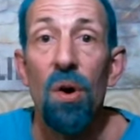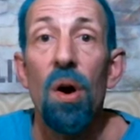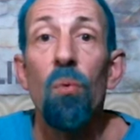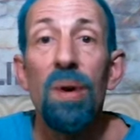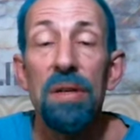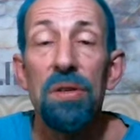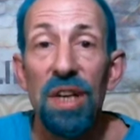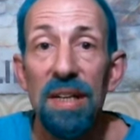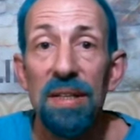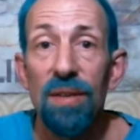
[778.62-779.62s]
When
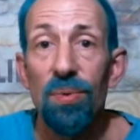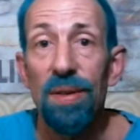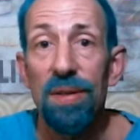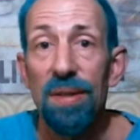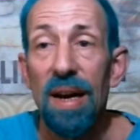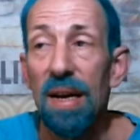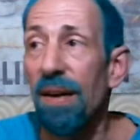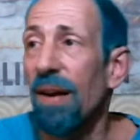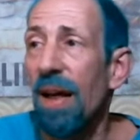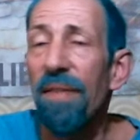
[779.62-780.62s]
Jesus was saying,
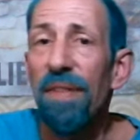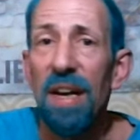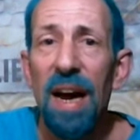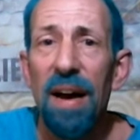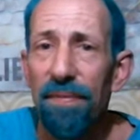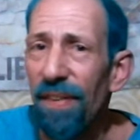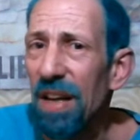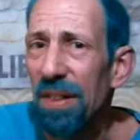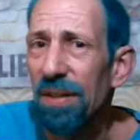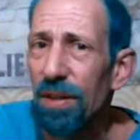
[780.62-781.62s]
if ye have
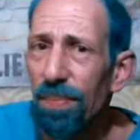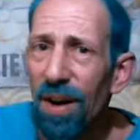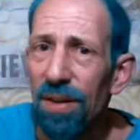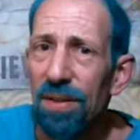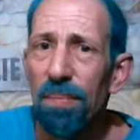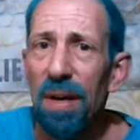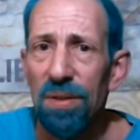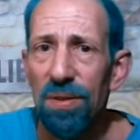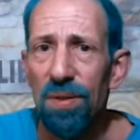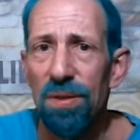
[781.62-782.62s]
faith as small as a
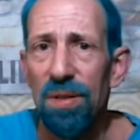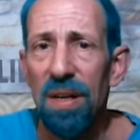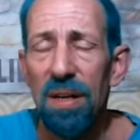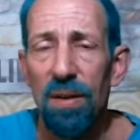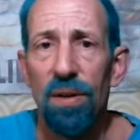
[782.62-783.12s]
mustard seed,